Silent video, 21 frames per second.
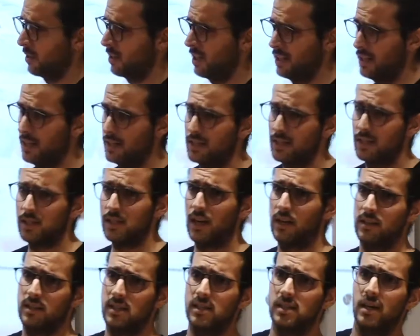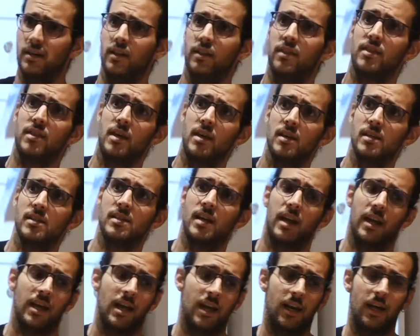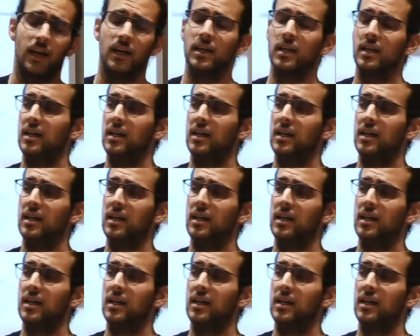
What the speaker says: Then these are the things that I kind of